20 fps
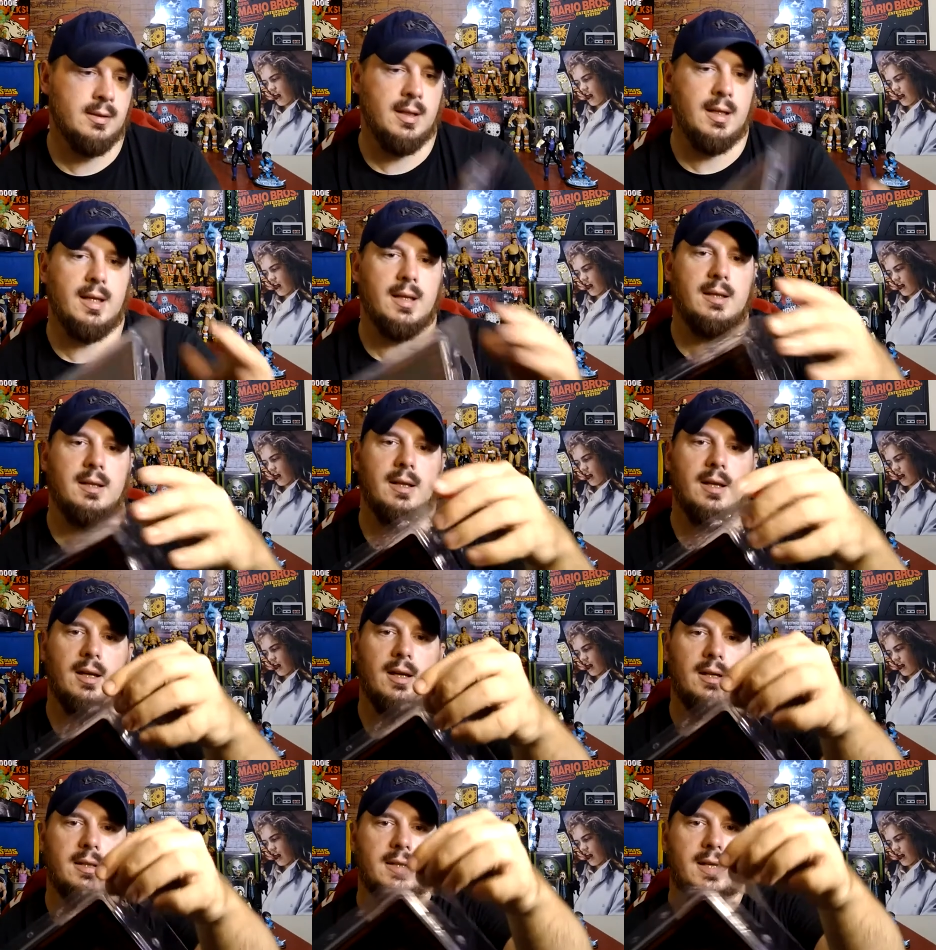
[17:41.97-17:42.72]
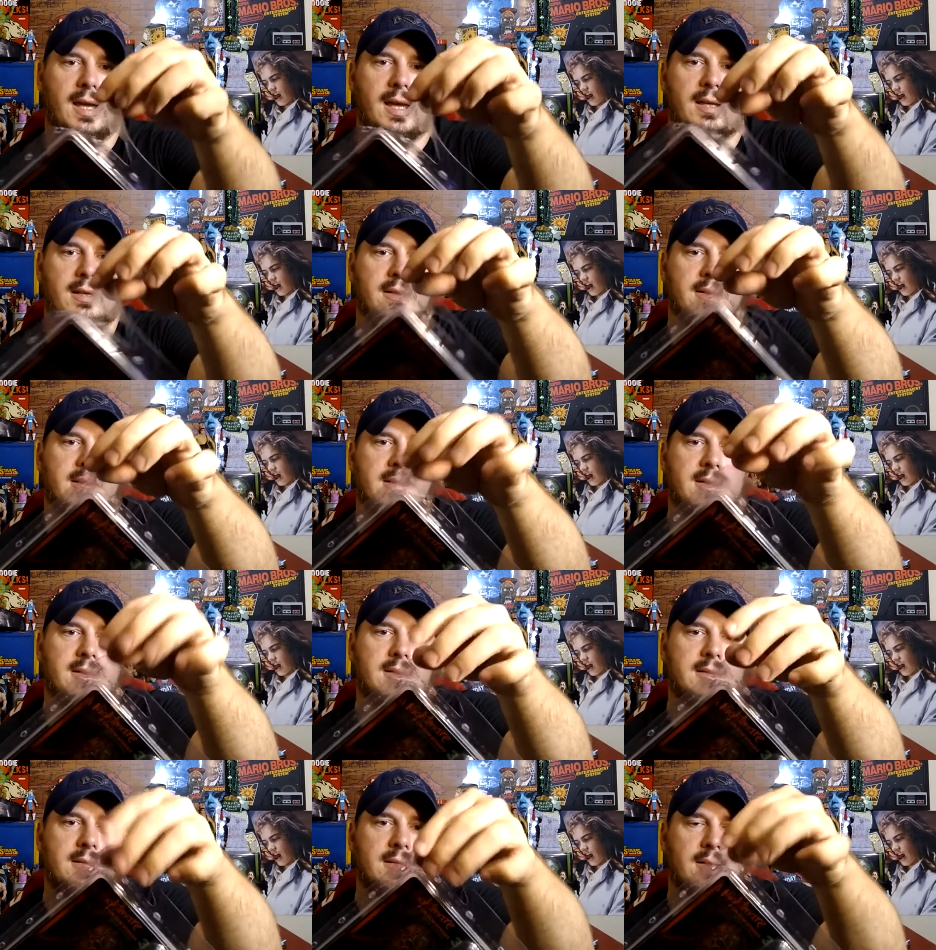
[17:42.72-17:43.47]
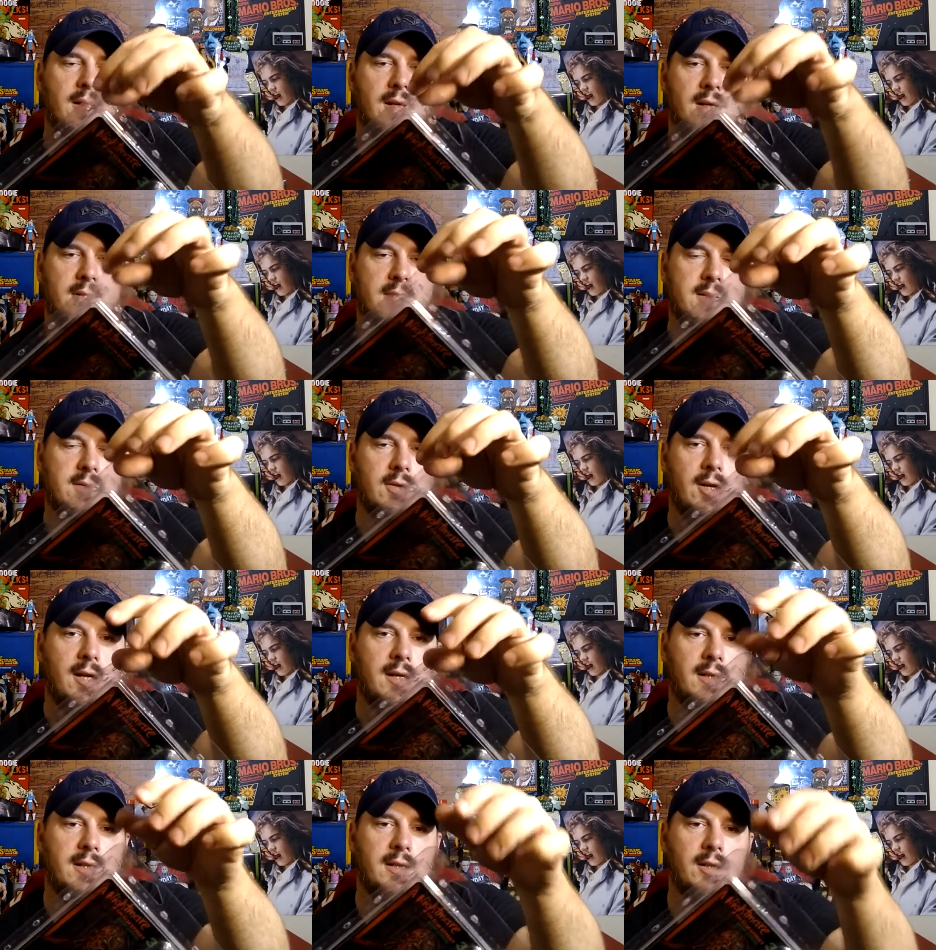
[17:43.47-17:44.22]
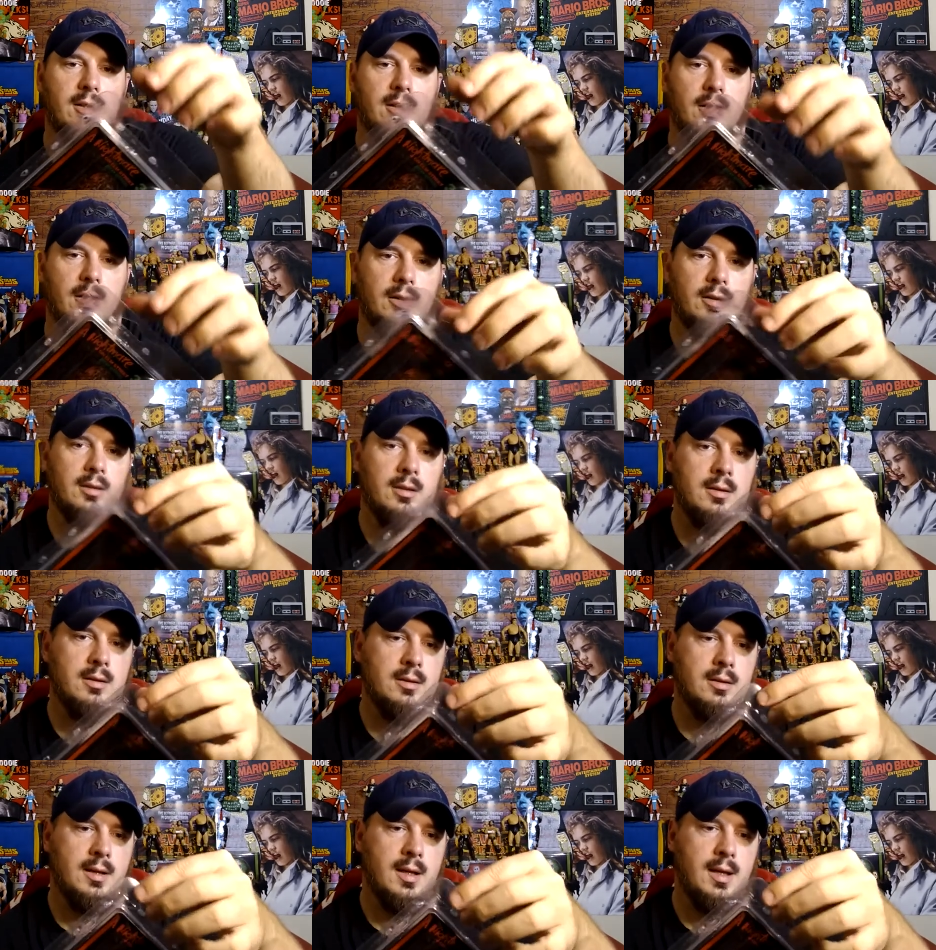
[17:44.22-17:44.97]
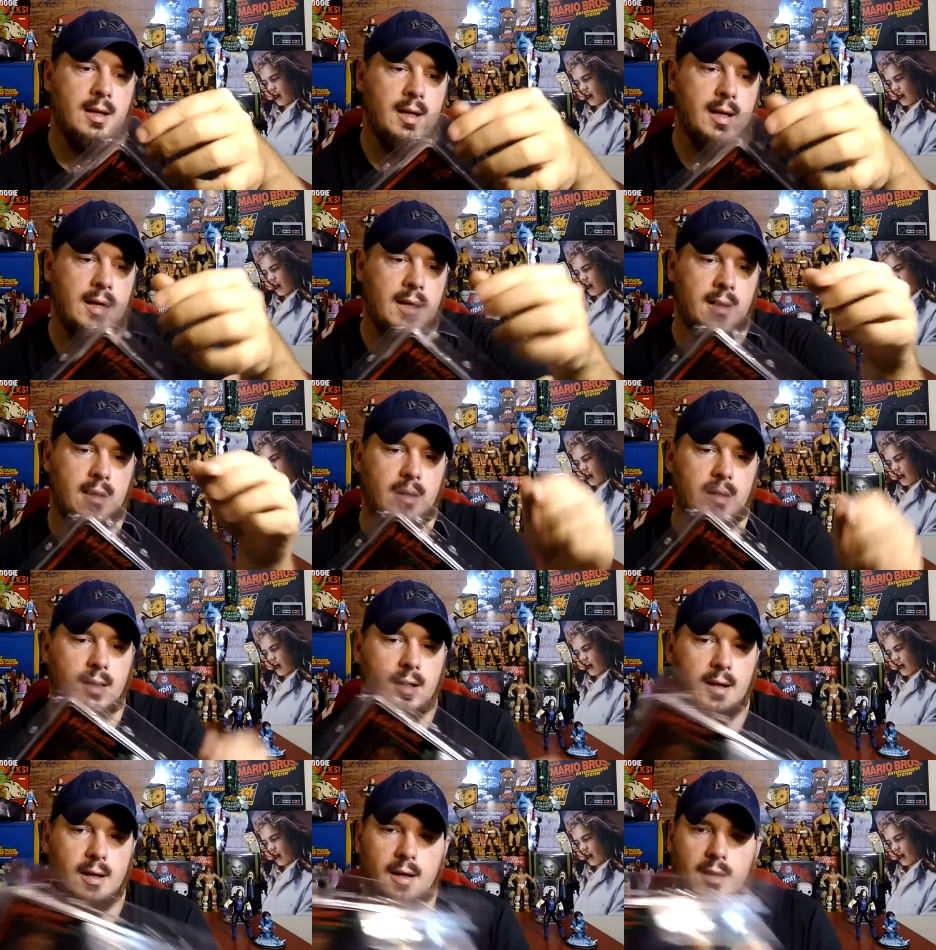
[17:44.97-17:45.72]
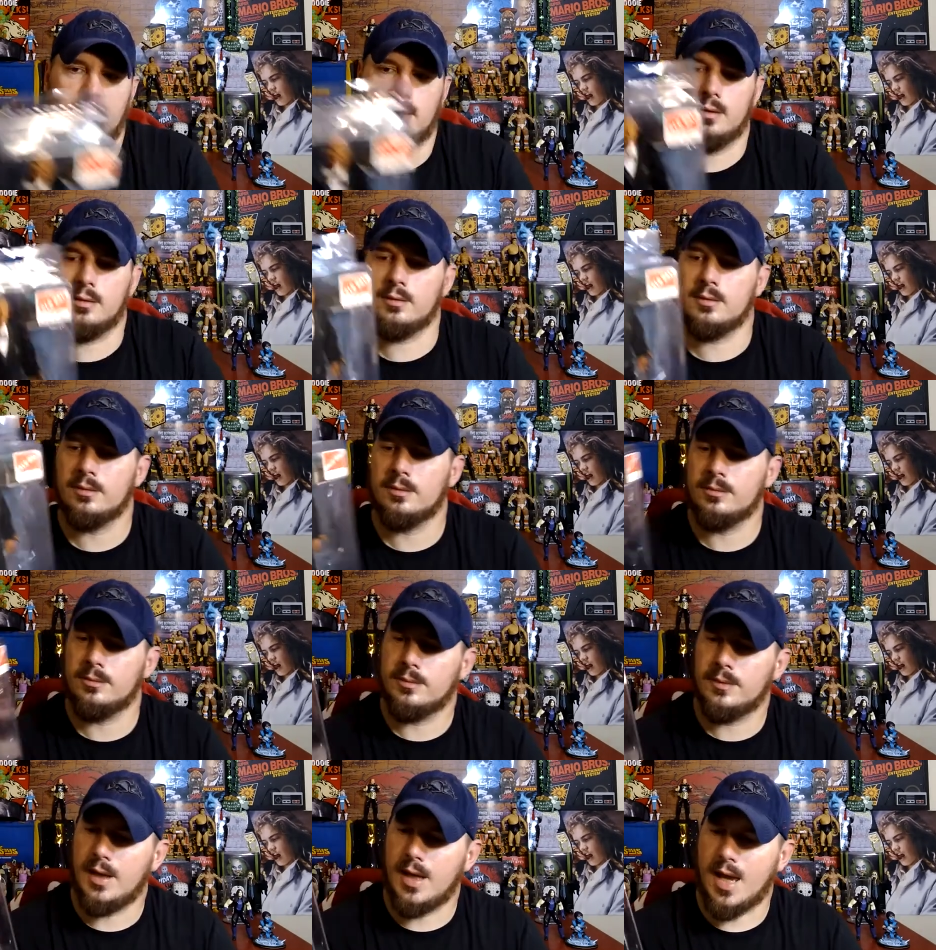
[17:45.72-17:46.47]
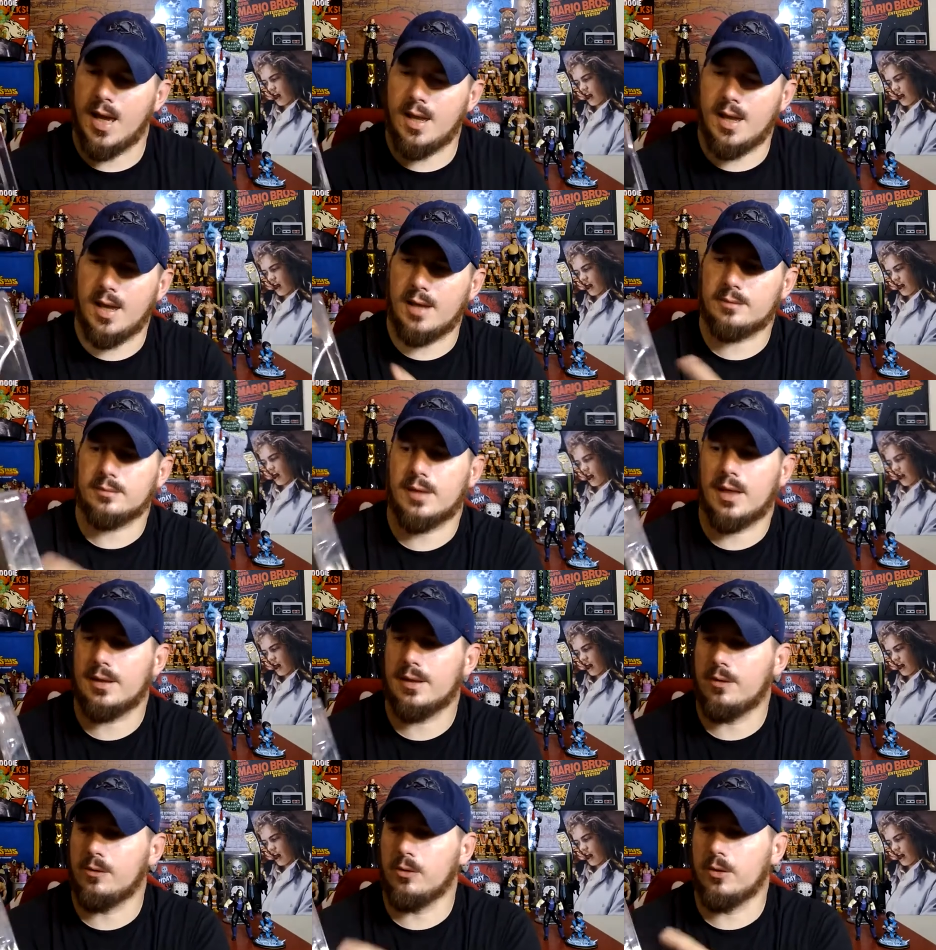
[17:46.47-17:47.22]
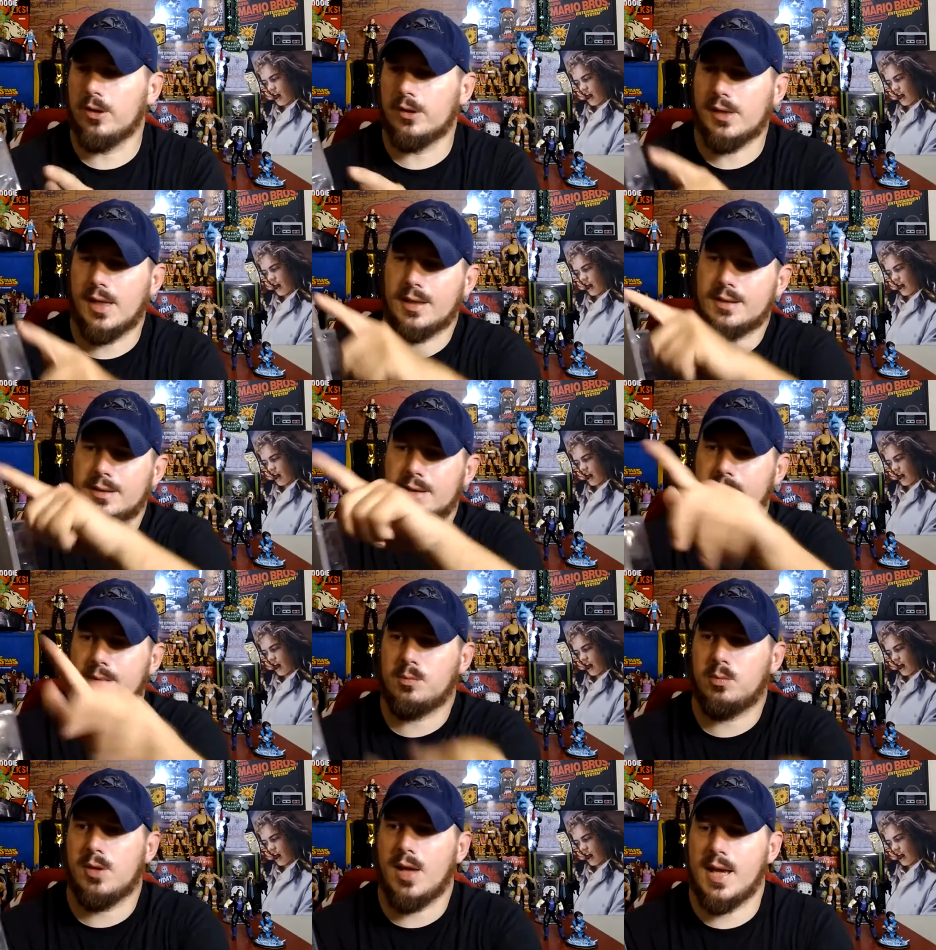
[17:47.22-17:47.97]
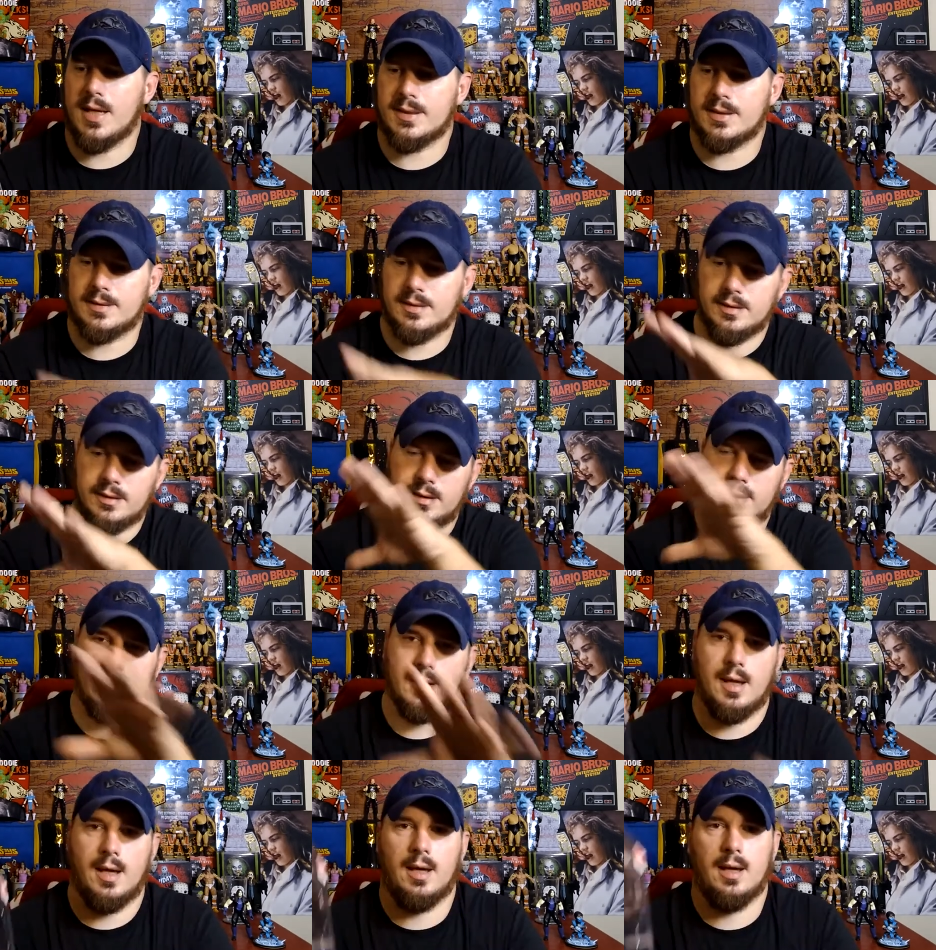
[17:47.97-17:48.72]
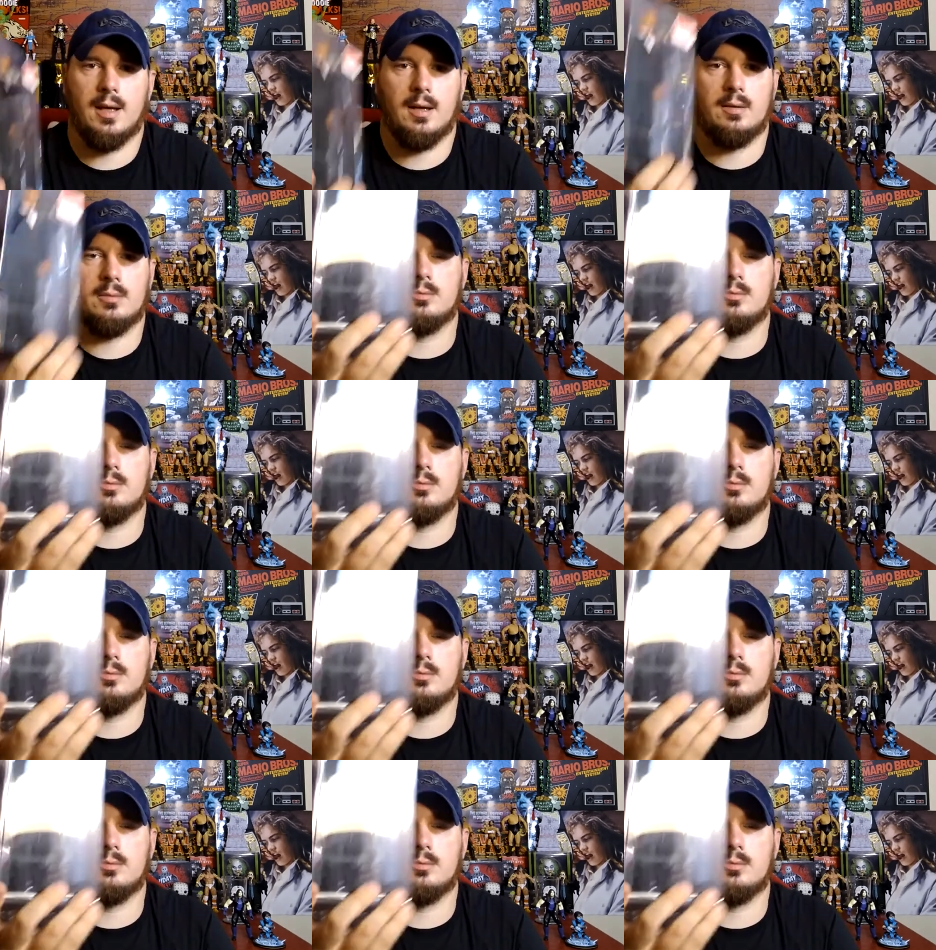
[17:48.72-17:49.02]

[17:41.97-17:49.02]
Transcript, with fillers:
Speaker 1: And uh, yeah, this sucks right here. Uh, I, I, I never really liked these plastic, uh,